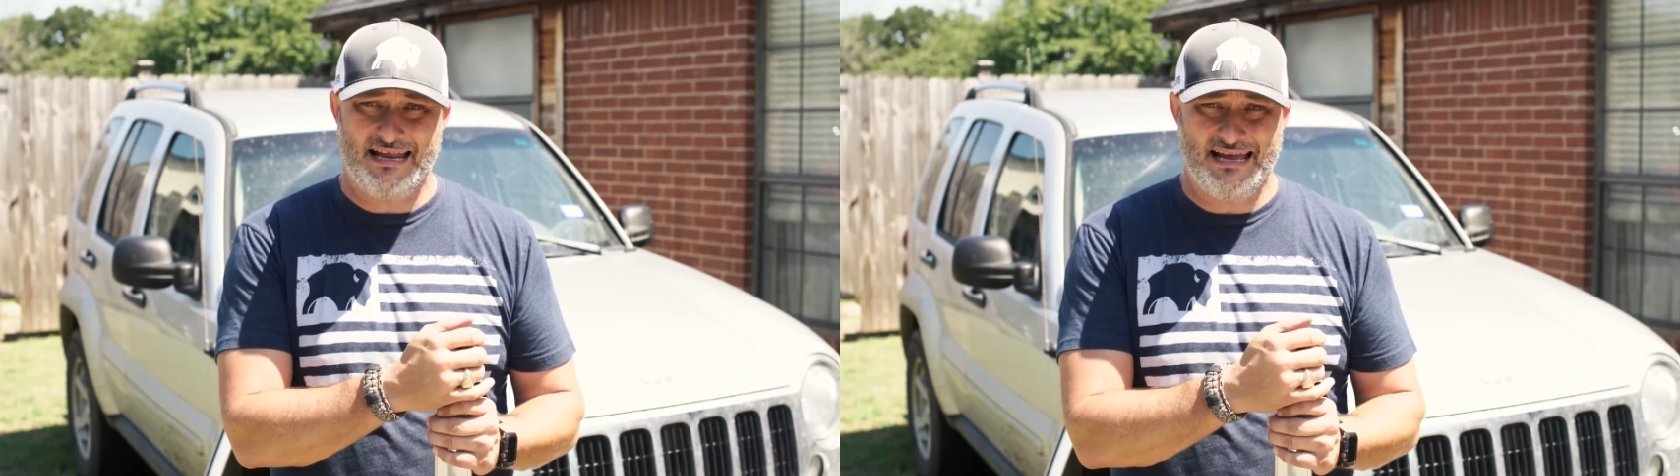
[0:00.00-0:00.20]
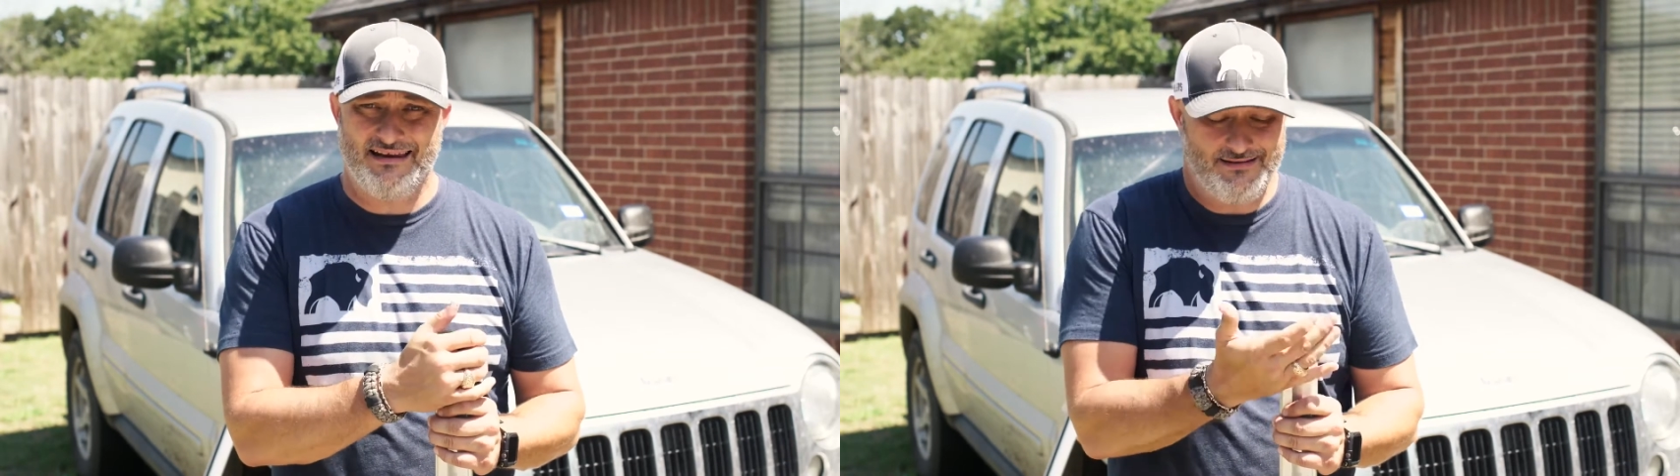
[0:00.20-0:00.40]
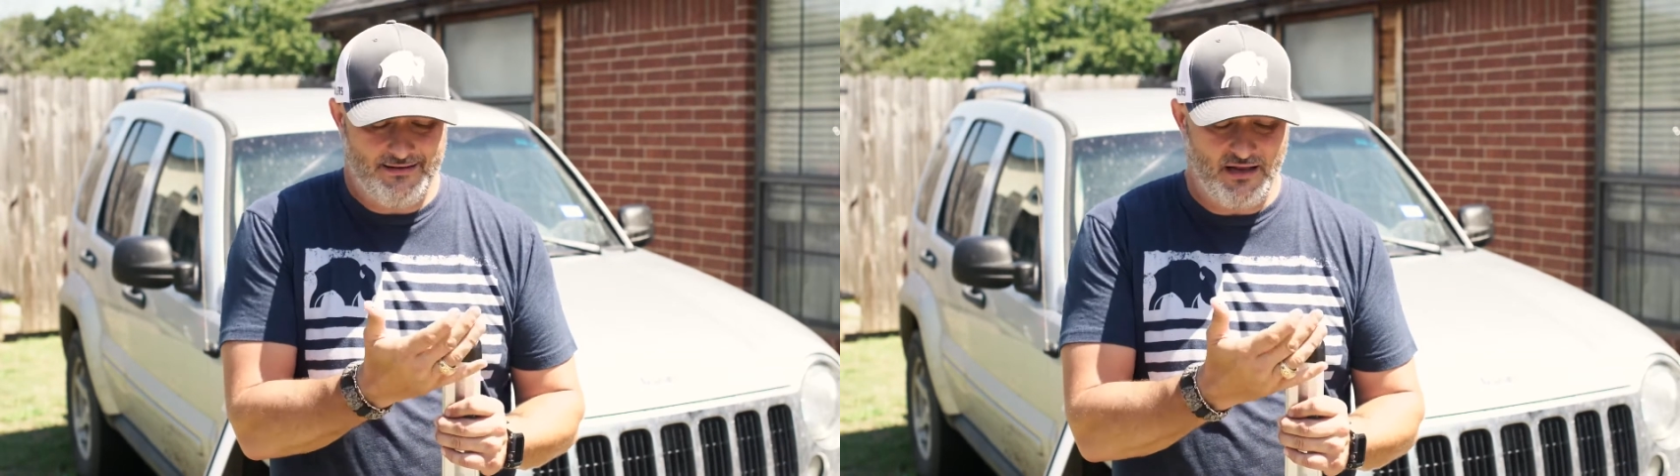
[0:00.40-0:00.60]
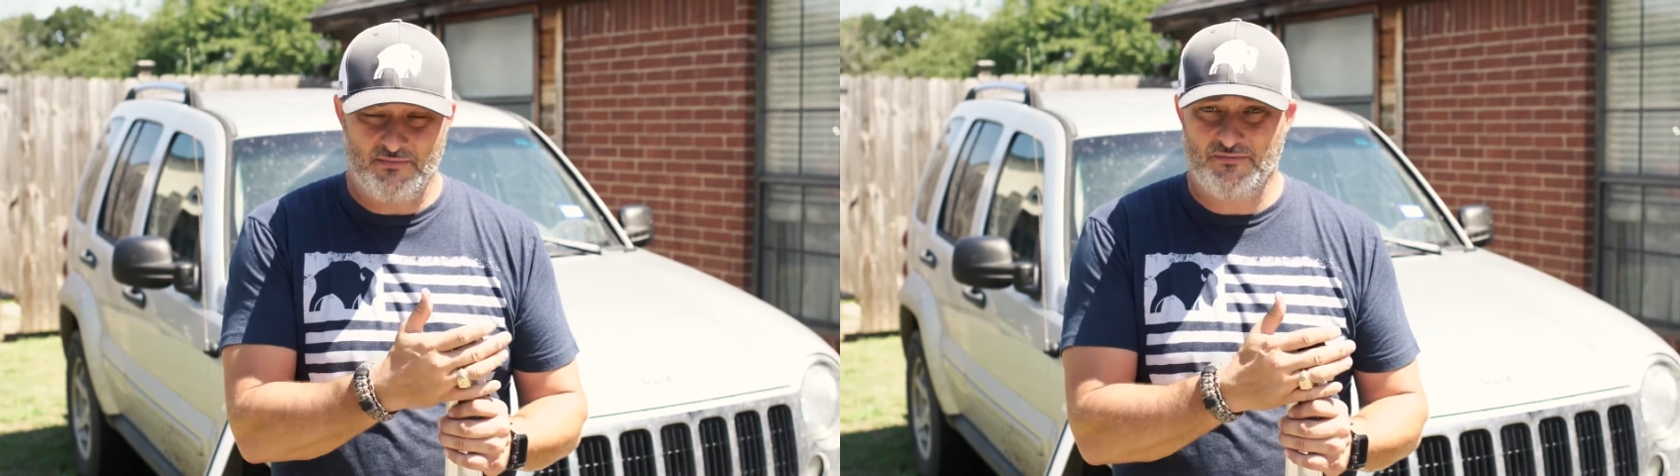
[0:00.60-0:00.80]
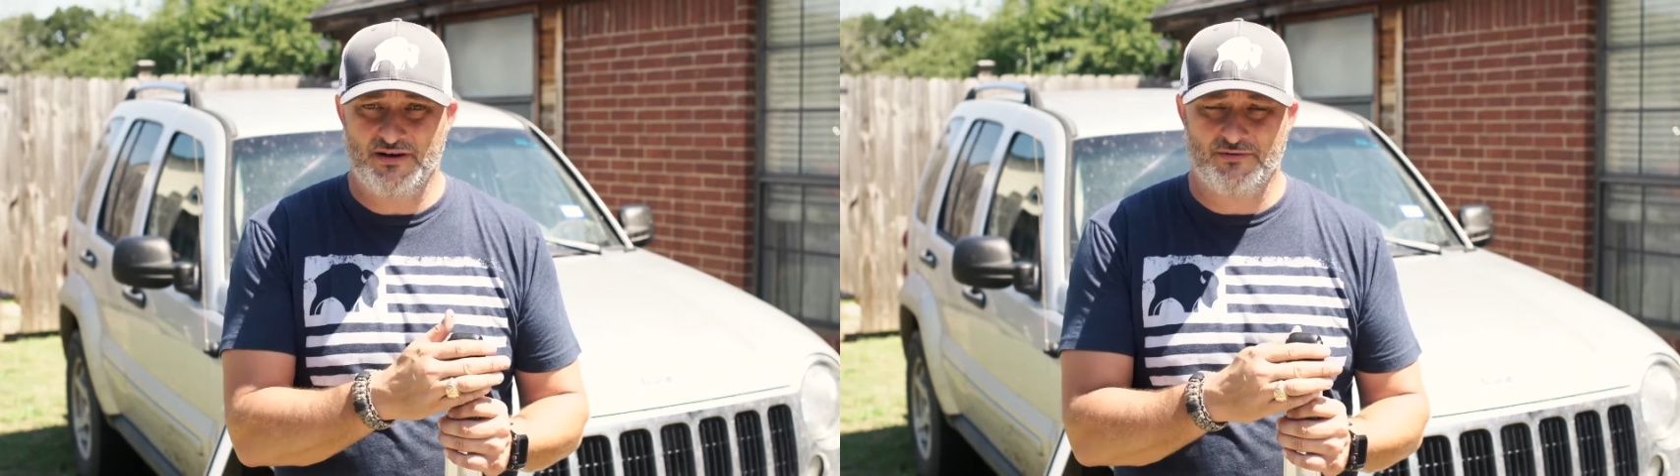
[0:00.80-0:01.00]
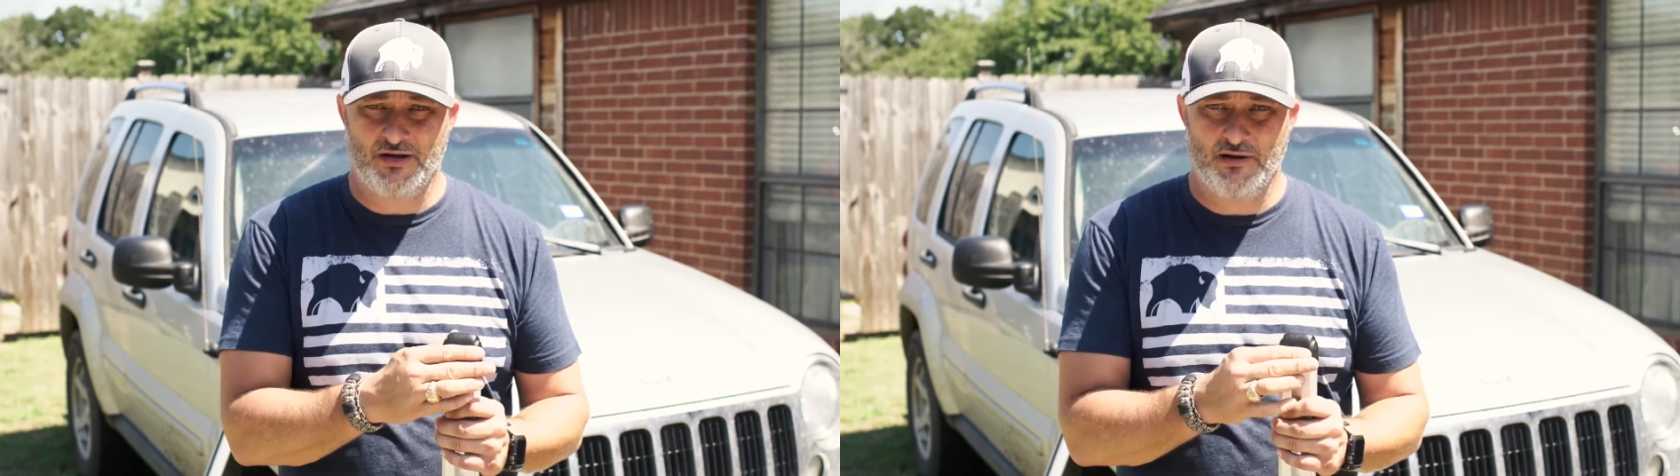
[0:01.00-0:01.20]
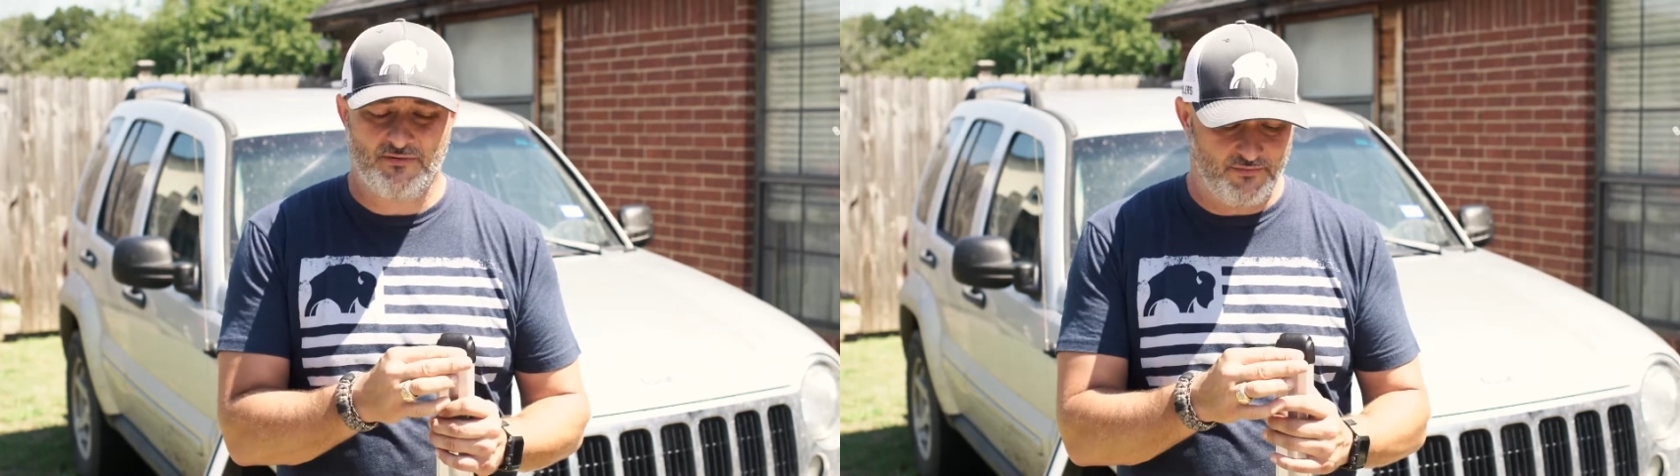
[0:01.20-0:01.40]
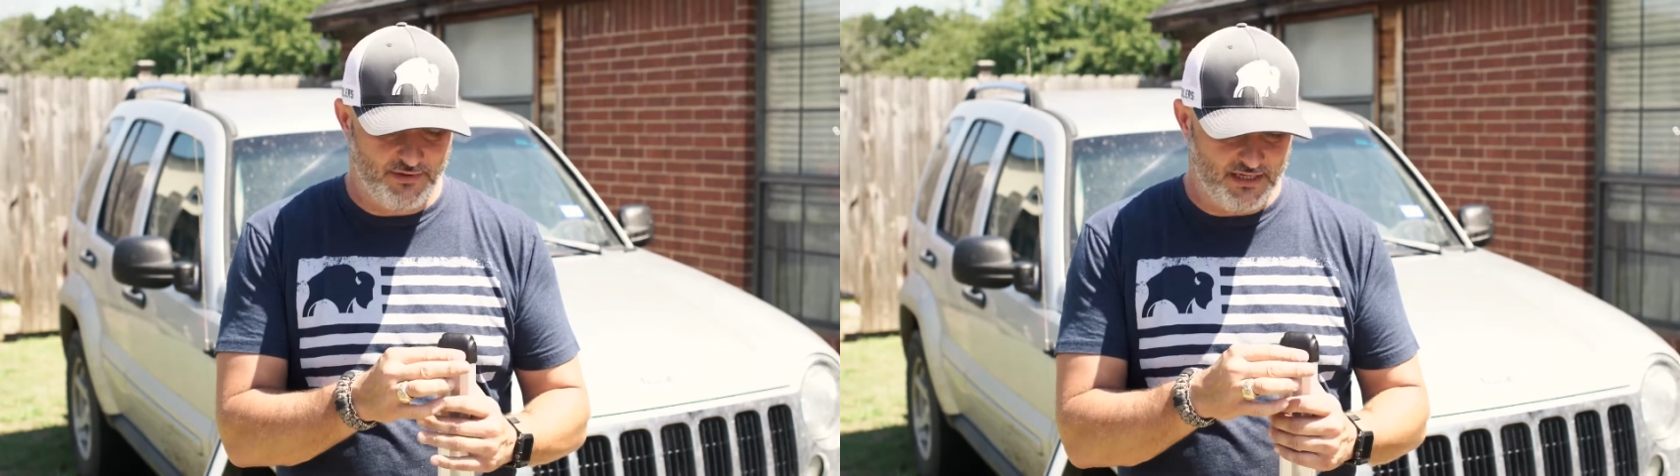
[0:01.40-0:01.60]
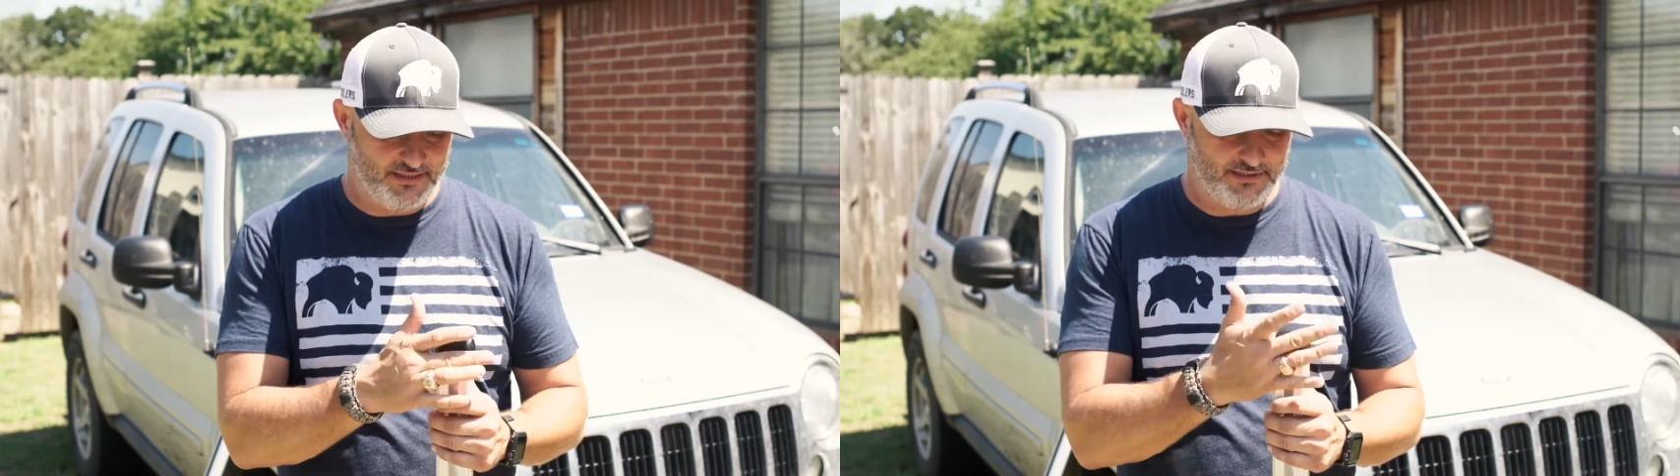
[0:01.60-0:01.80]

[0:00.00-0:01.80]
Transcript: and none of them have ever come off for me,